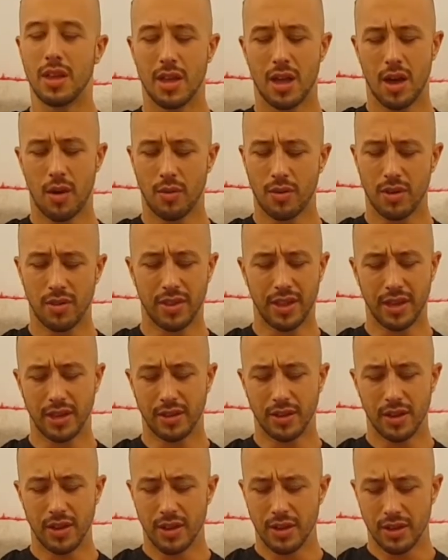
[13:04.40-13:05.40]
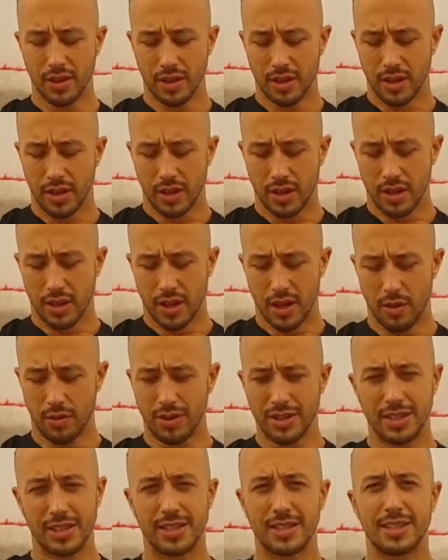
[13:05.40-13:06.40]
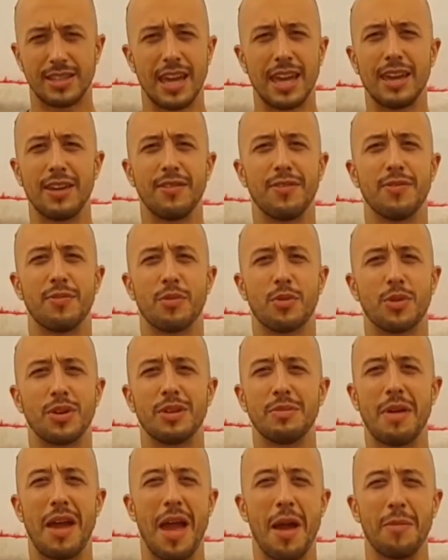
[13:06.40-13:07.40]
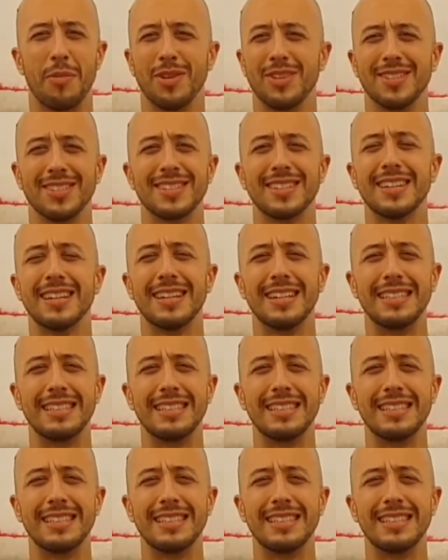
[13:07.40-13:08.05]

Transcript: I want to save marine mammals.